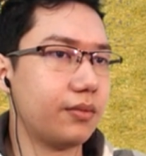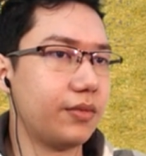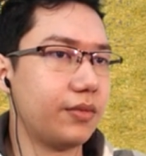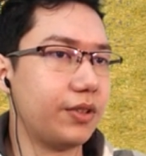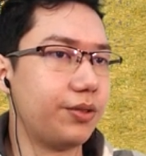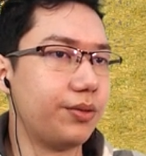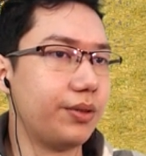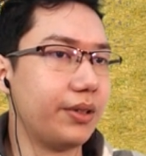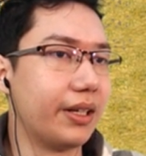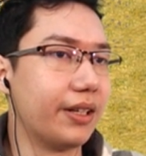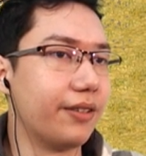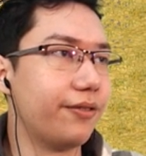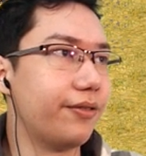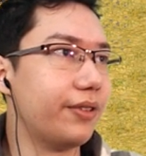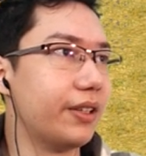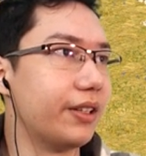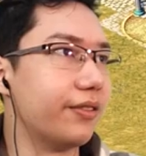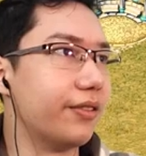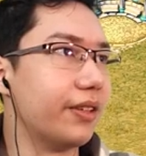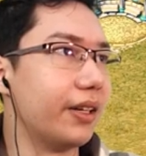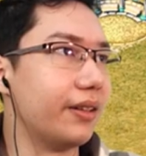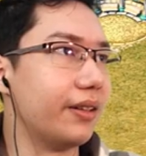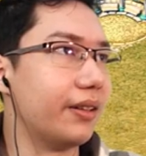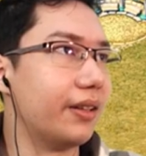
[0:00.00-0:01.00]
Which we can
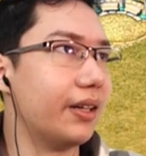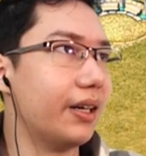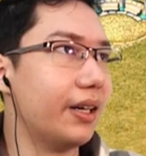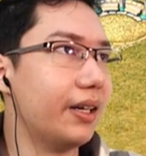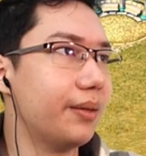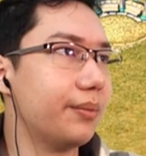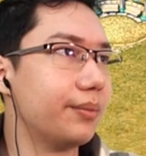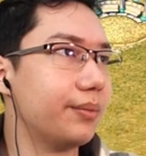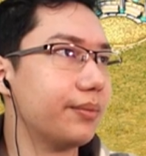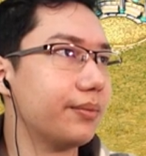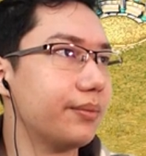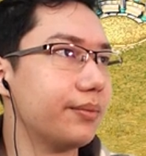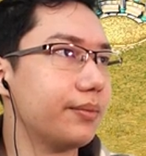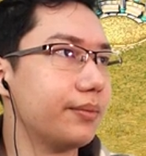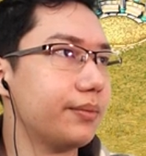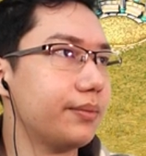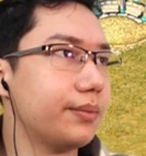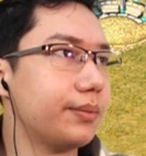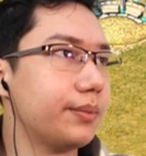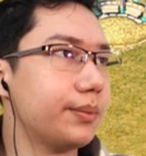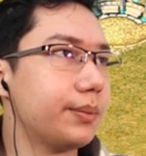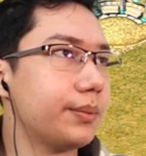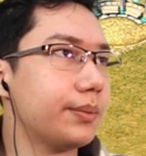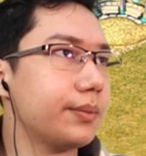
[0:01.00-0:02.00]
fit right there.
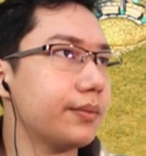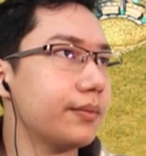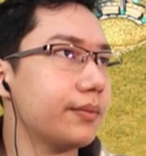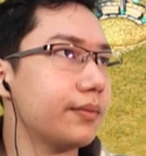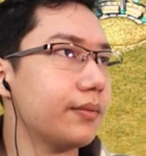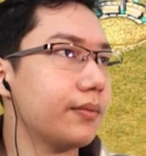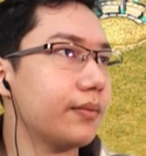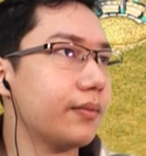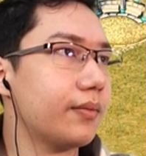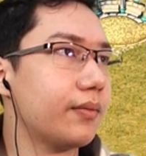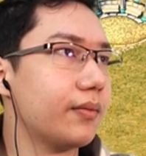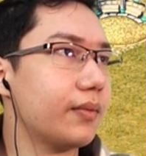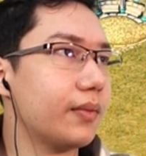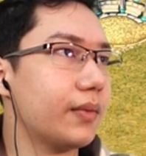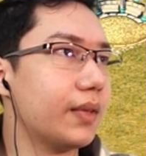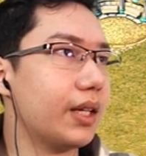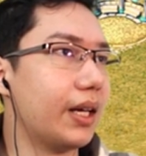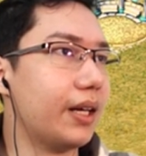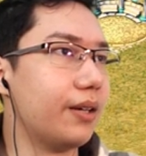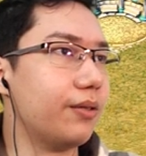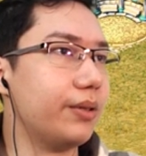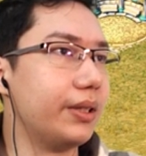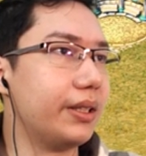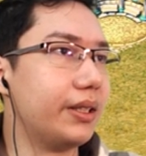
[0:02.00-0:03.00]

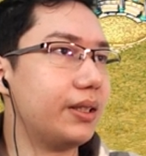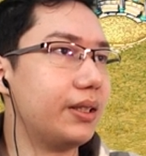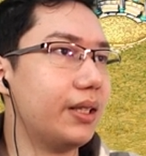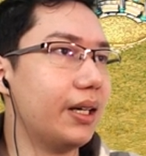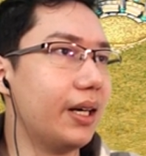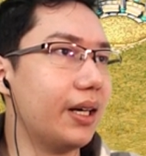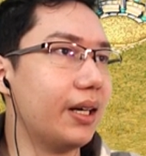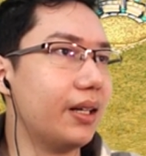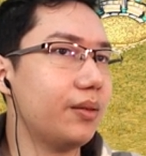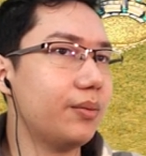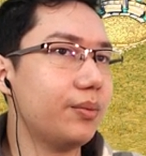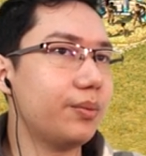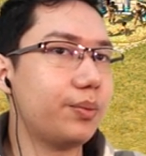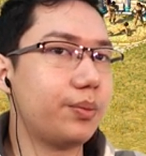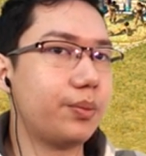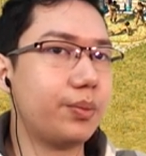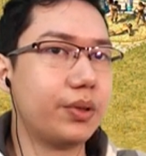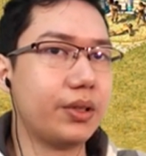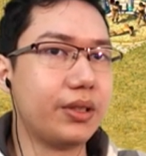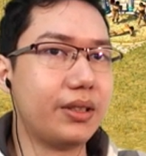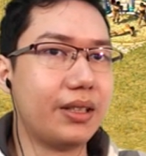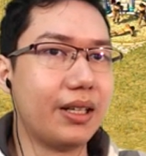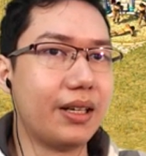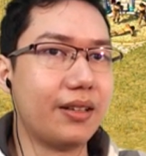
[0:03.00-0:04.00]
And we can
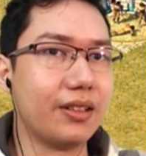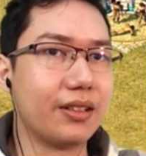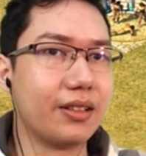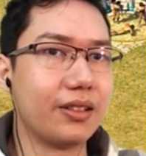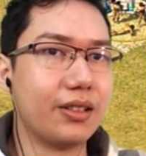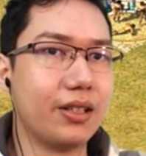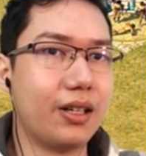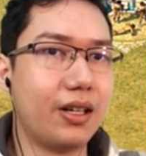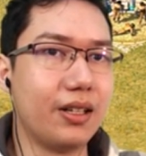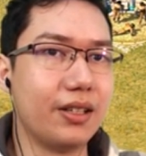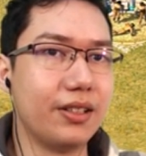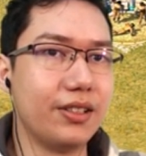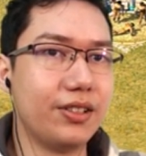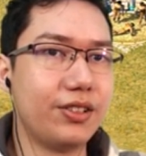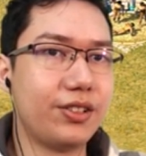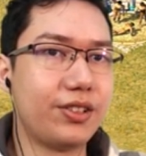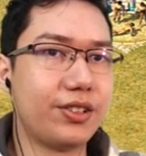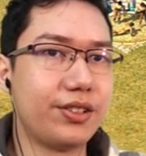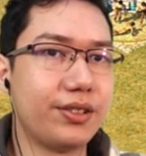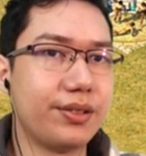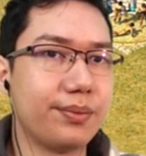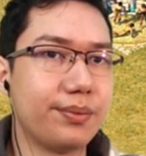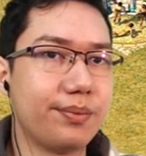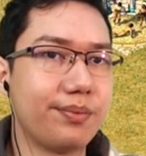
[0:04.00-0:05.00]
put down a
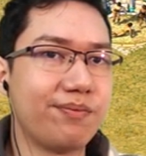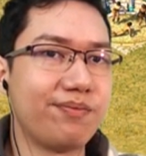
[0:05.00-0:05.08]
college.